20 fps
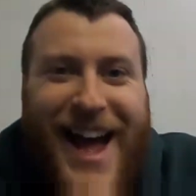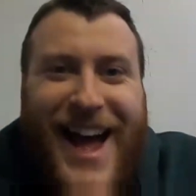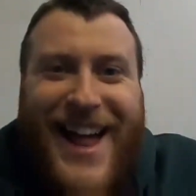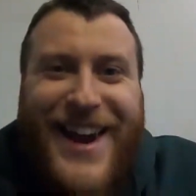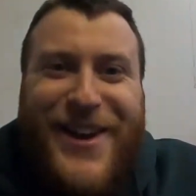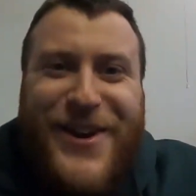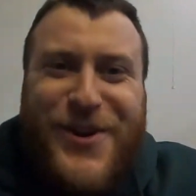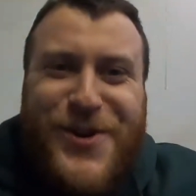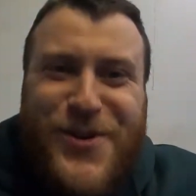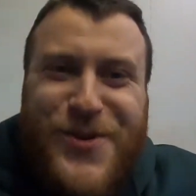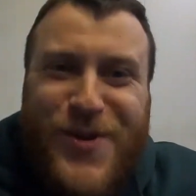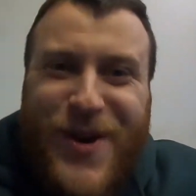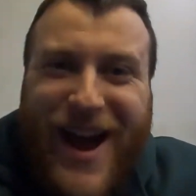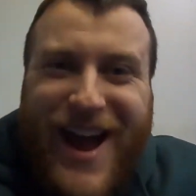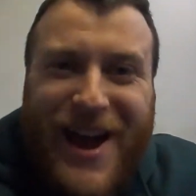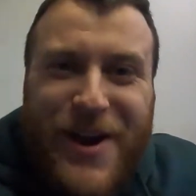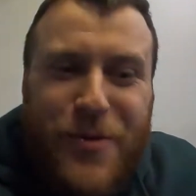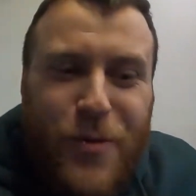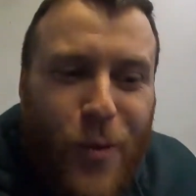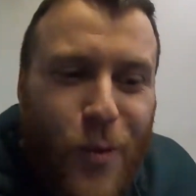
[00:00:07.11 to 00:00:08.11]
Hello
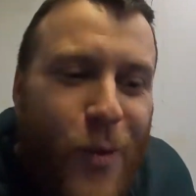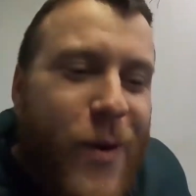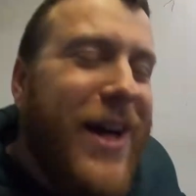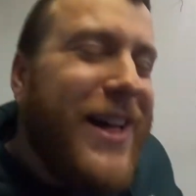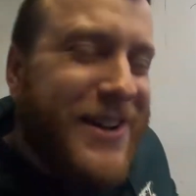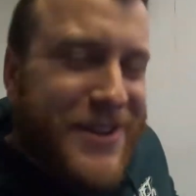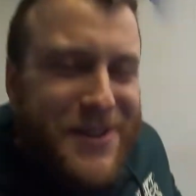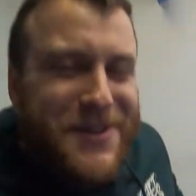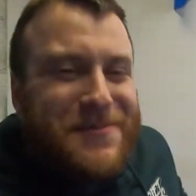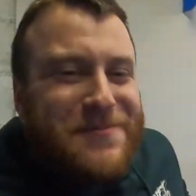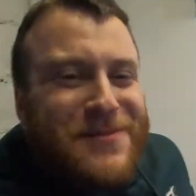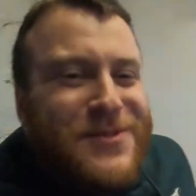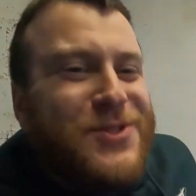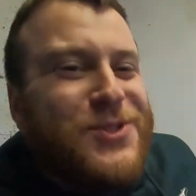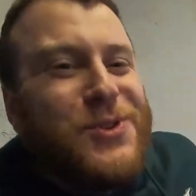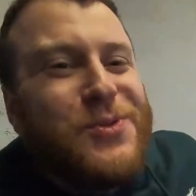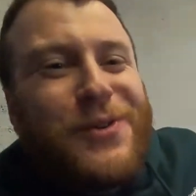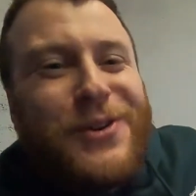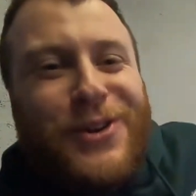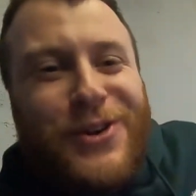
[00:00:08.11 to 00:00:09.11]
and welcome
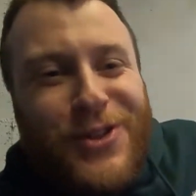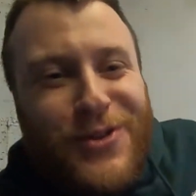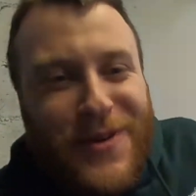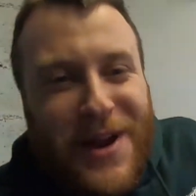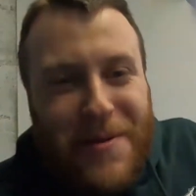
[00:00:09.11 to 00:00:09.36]
to another